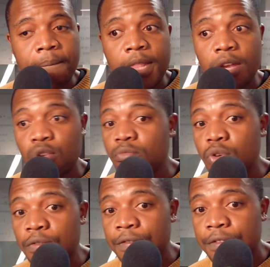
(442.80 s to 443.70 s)
Then you
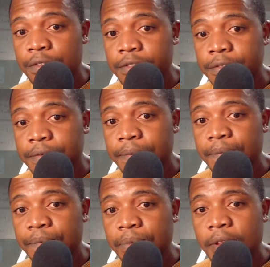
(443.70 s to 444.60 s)
move.
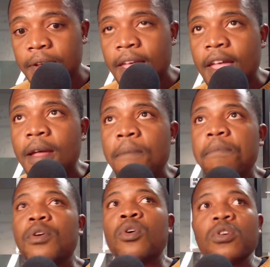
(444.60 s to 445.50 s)

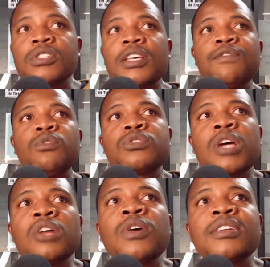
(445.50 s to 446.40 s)
Because if you
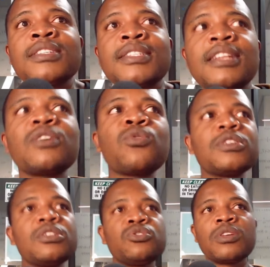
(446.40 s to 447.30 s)
try to understand the
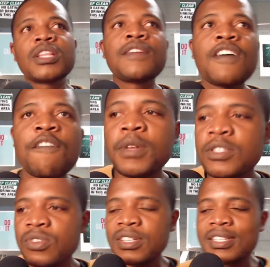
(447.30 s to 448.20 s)
question during that 5
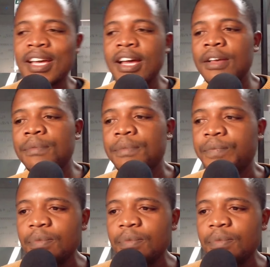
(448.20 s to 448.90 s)
minutes reading time,